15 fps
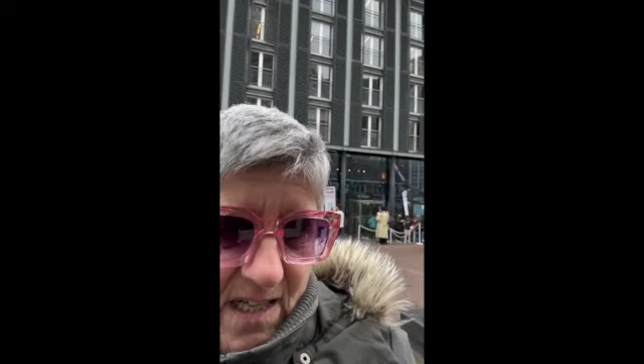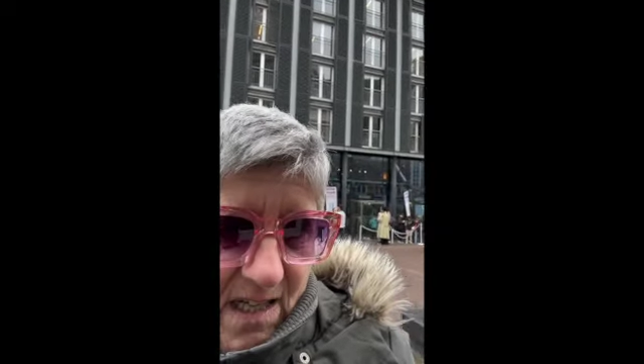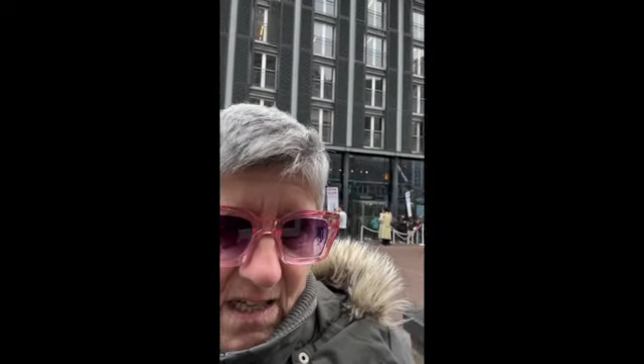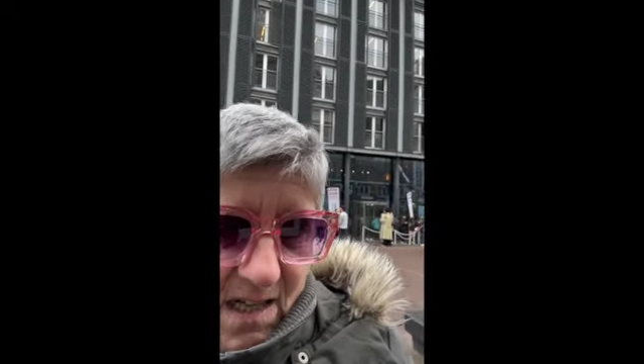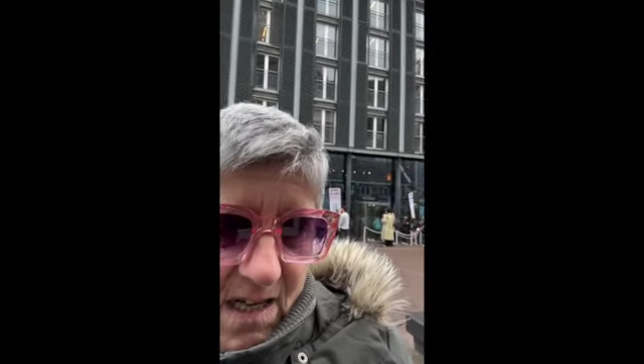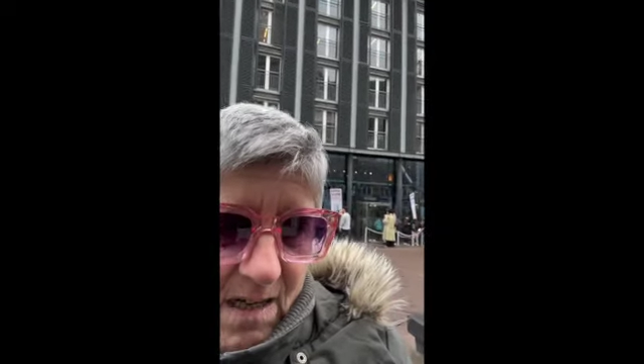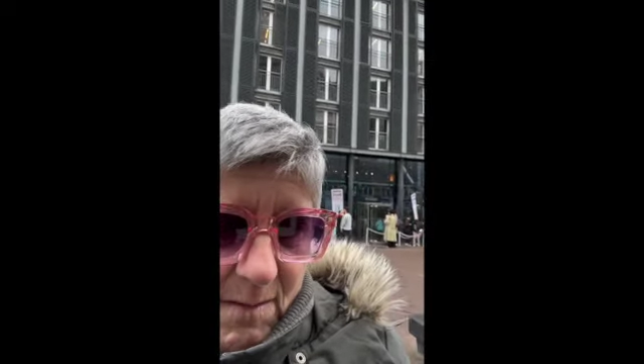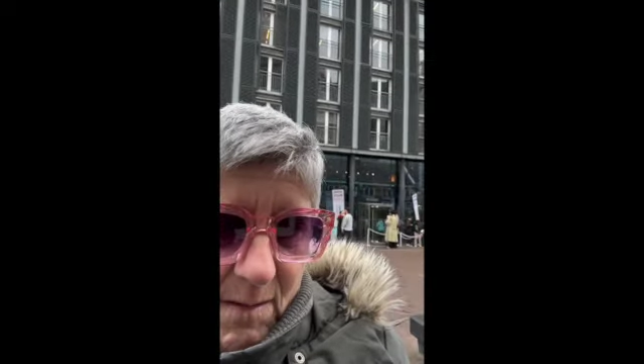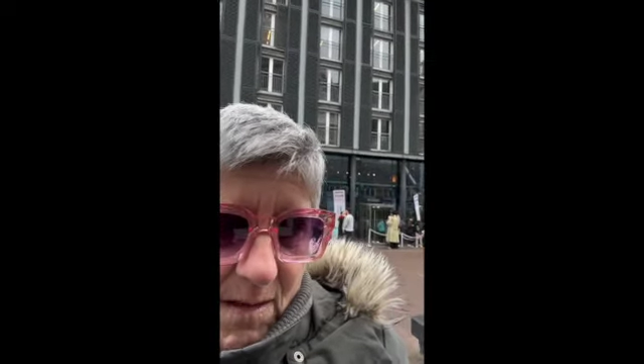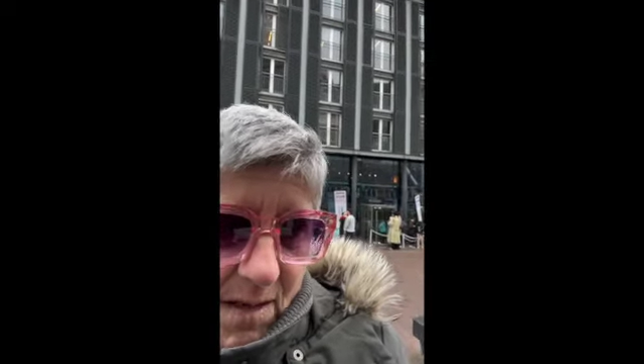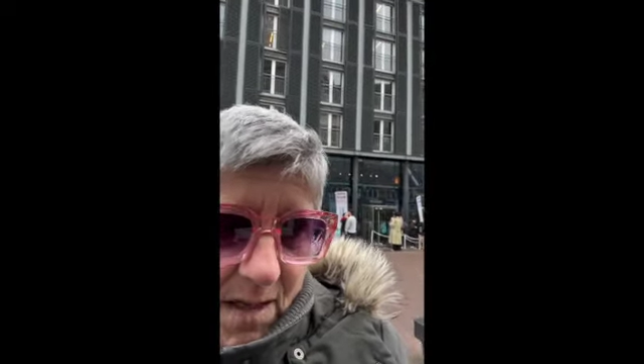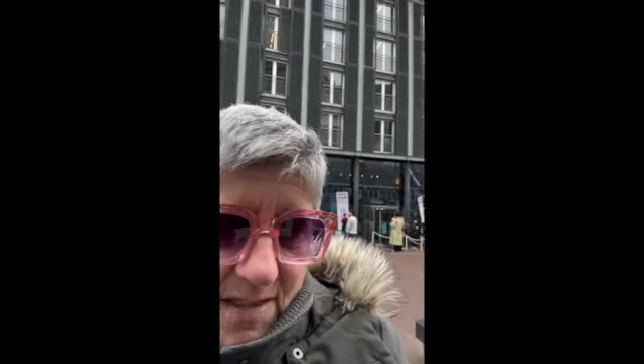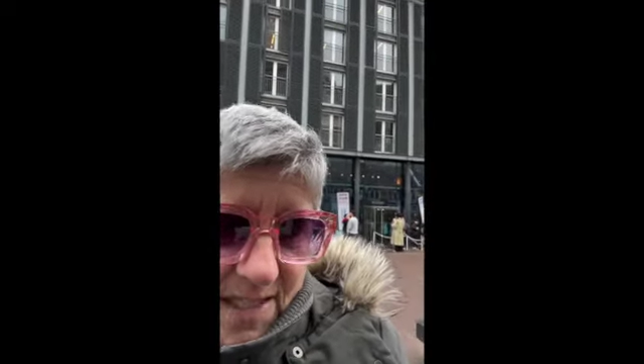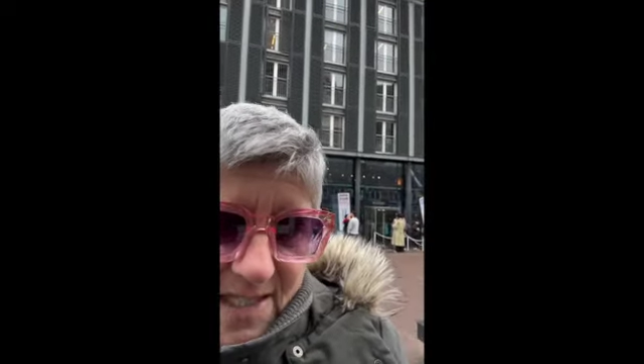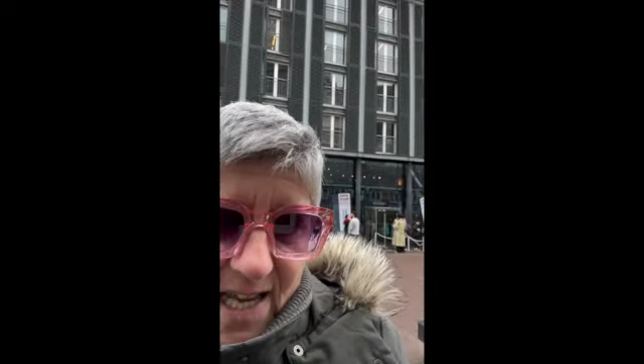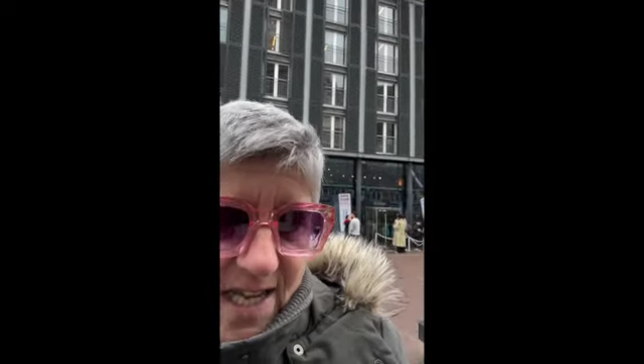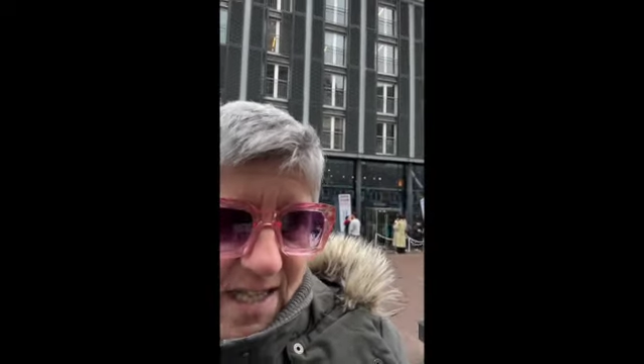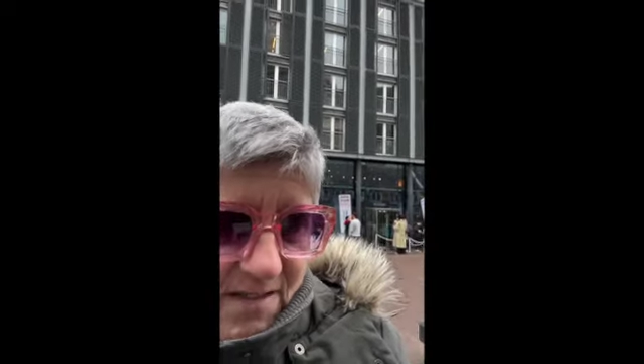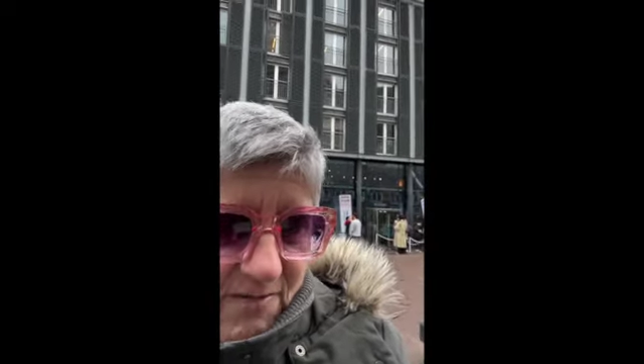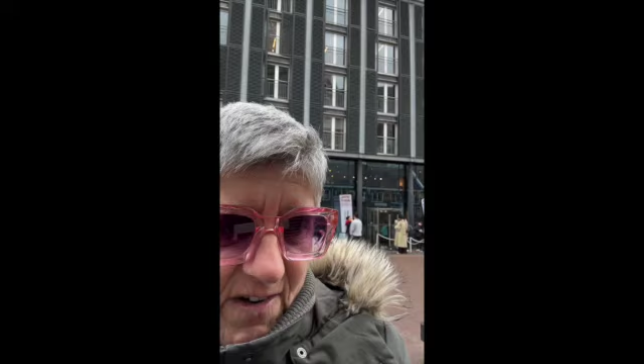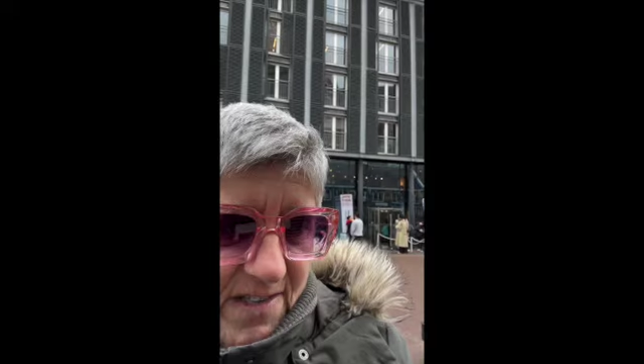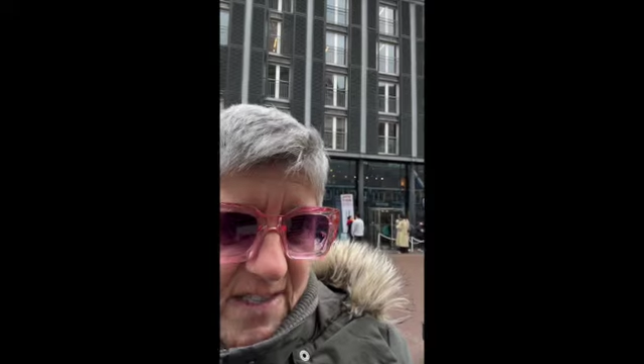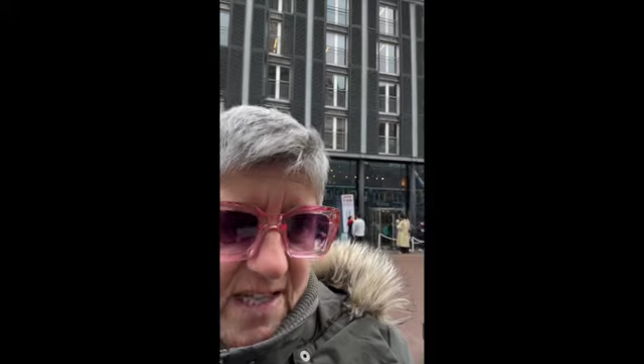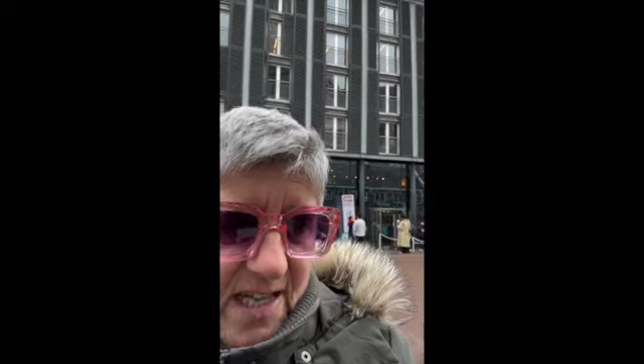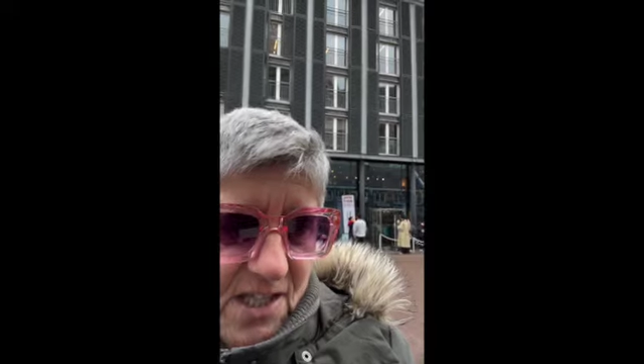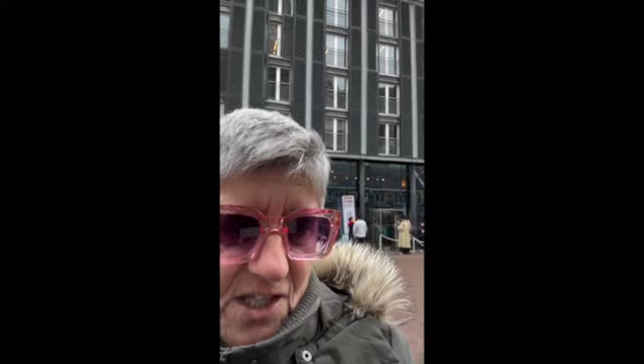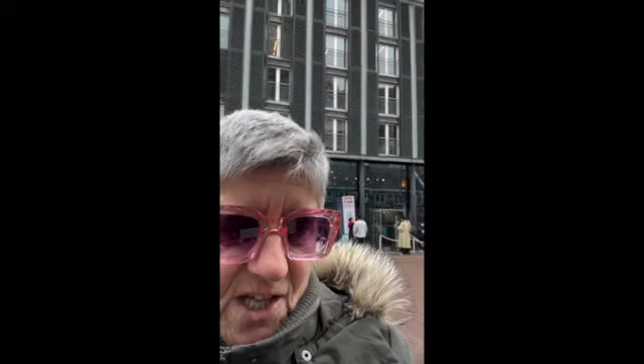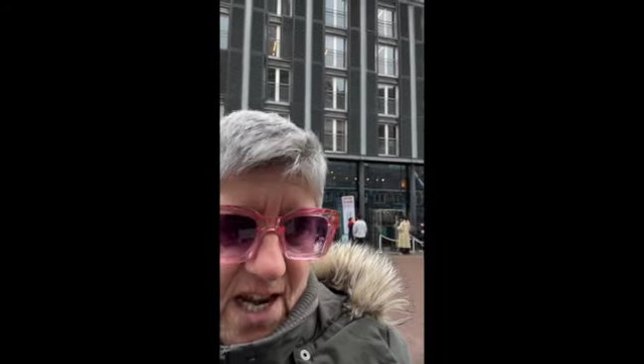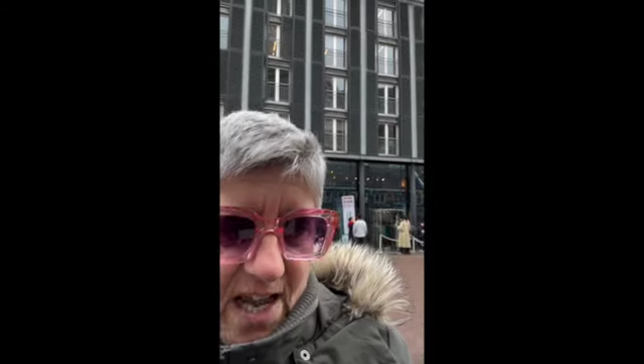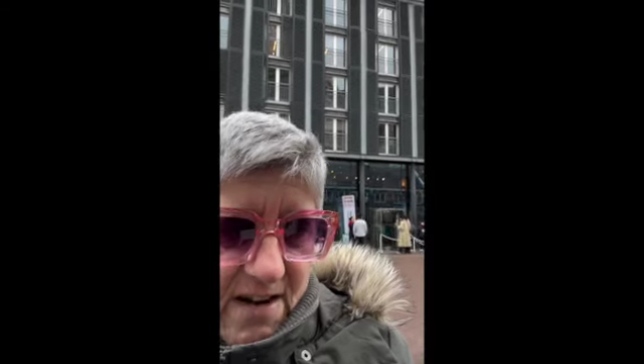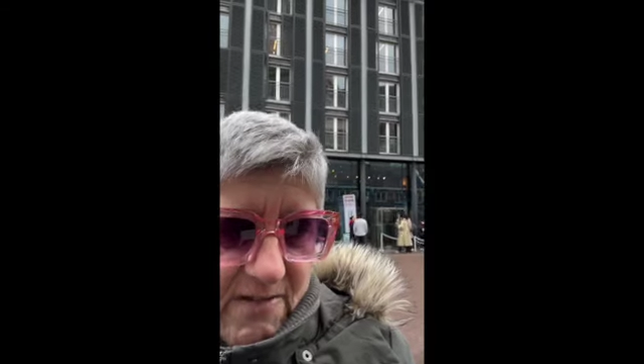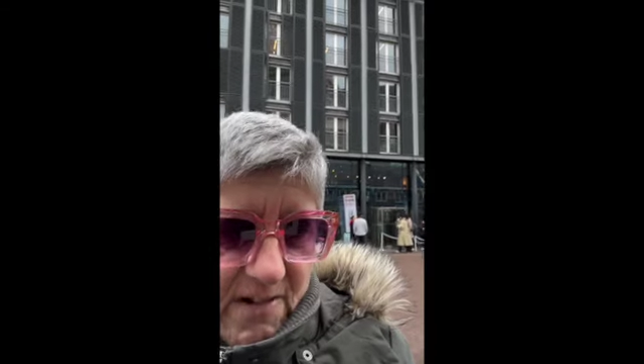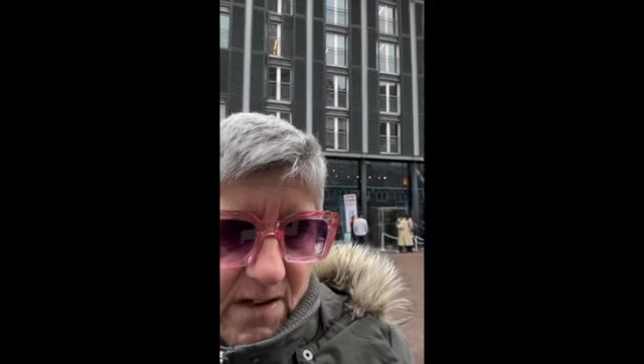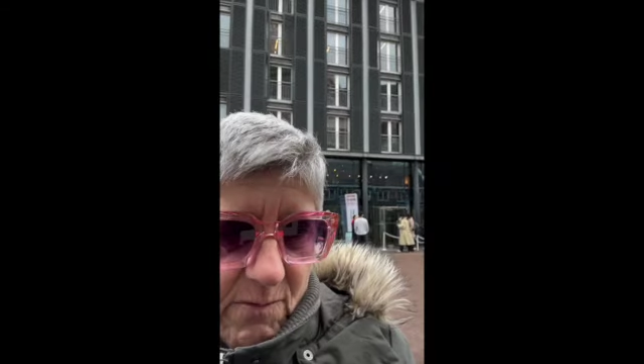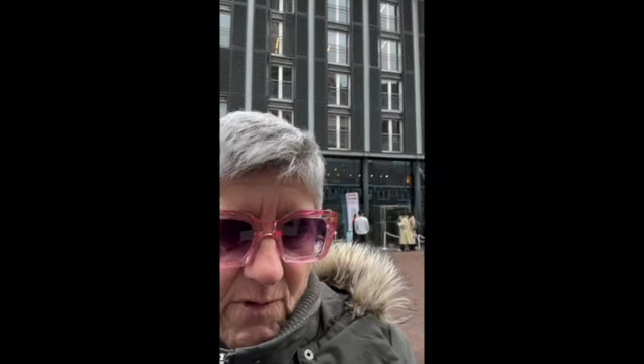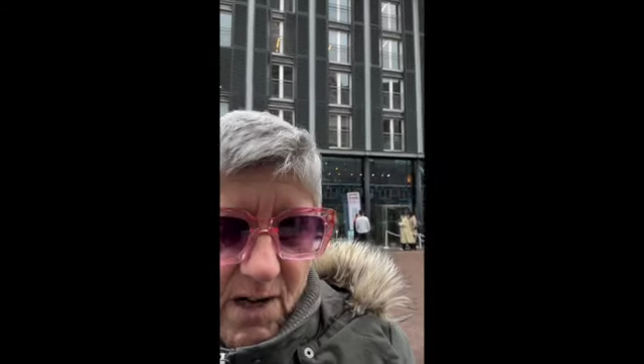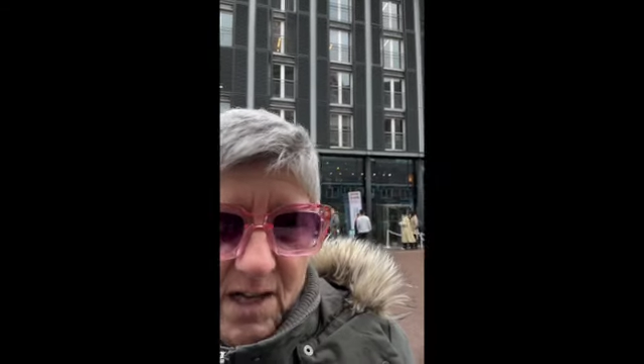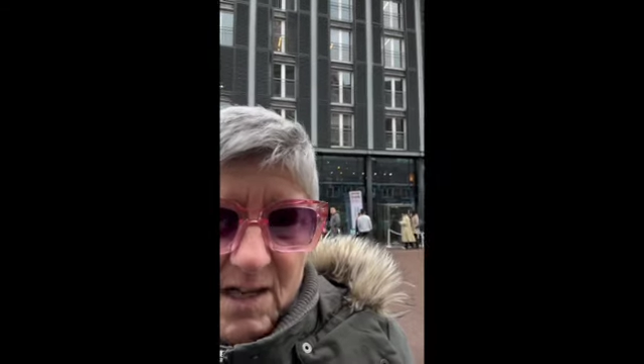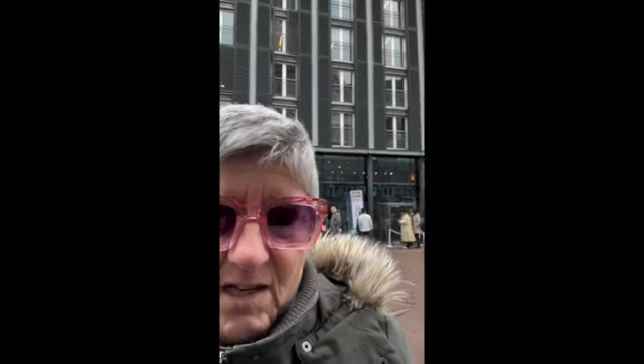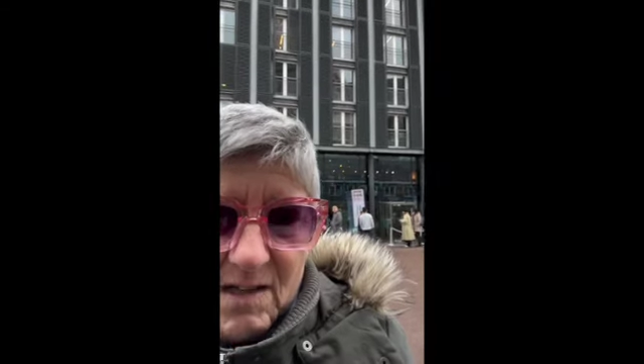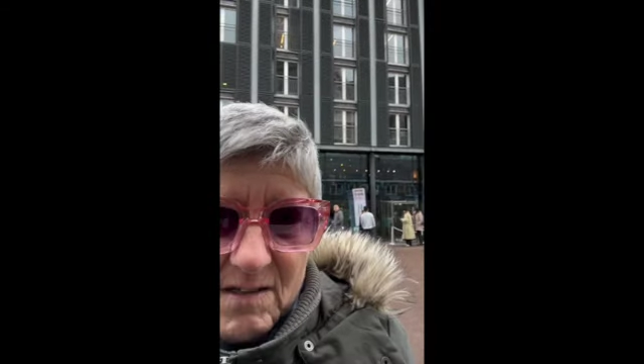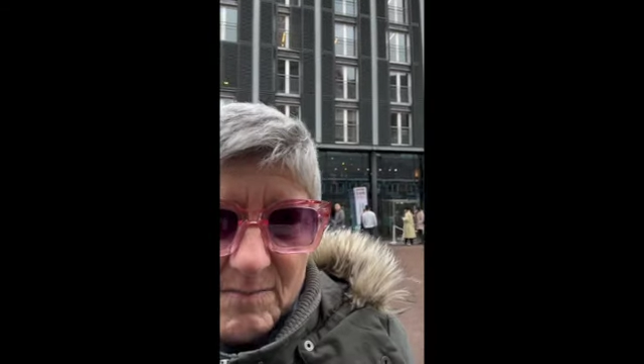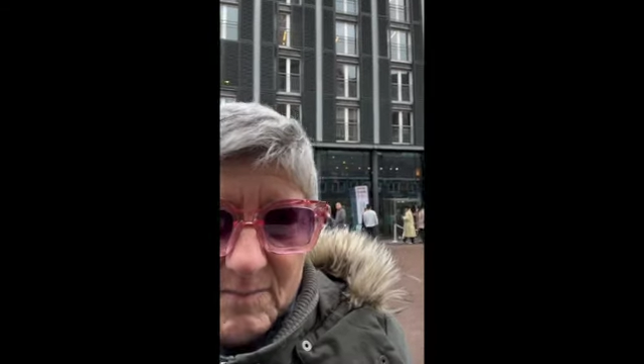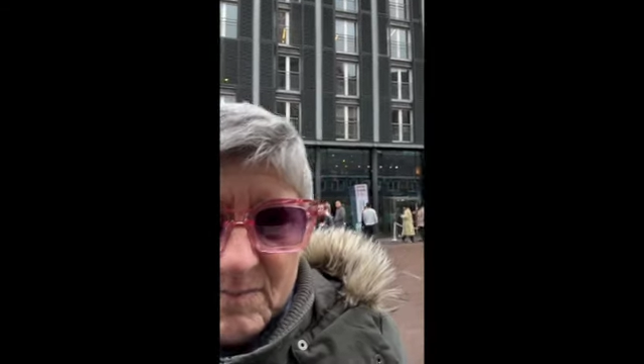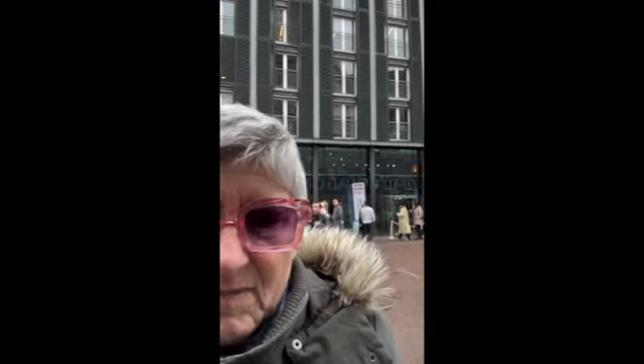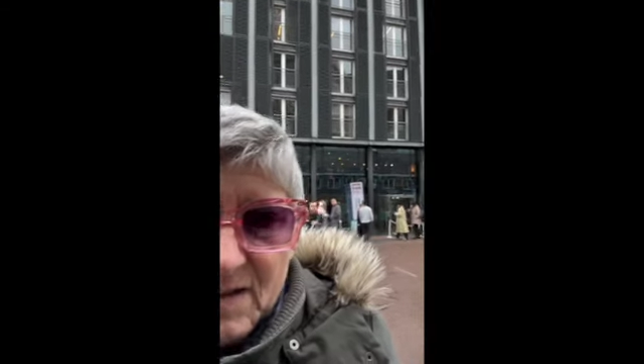I stay in a residential area when I come,